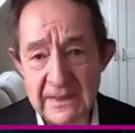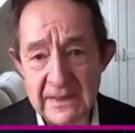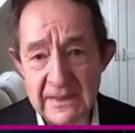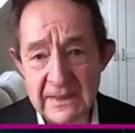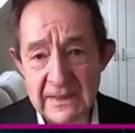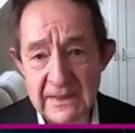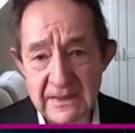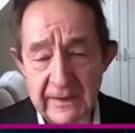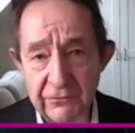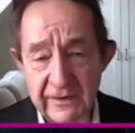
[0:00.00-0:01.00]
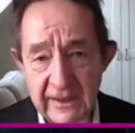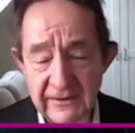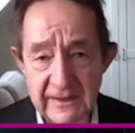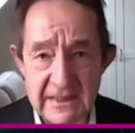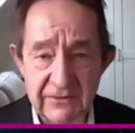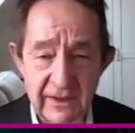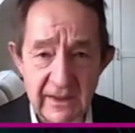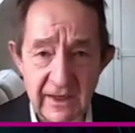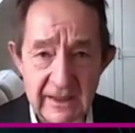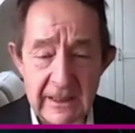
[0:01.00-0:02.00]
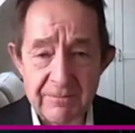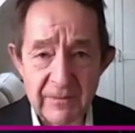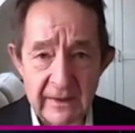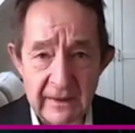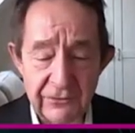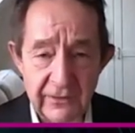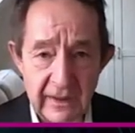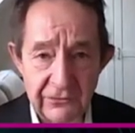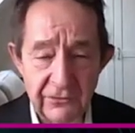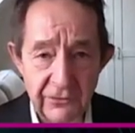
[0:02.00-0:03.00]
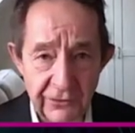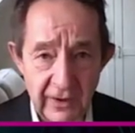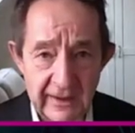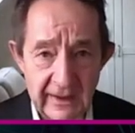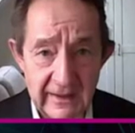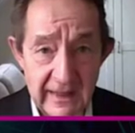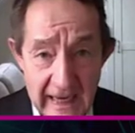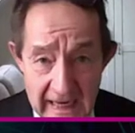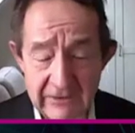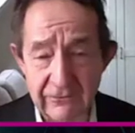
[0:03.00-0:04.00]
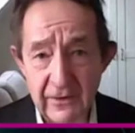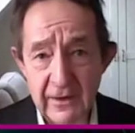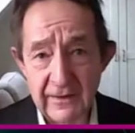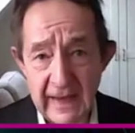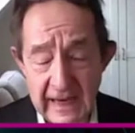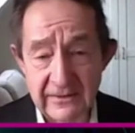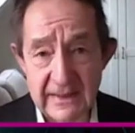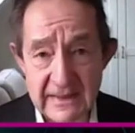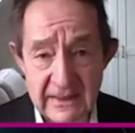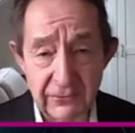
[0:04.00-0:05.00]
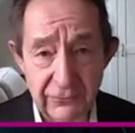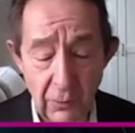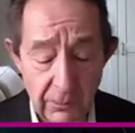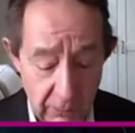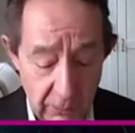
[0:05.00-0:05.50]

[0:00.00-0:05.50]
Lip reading: Now, we set up the Institute for the Ethics of AI in Education to try and get ahead of ethics in the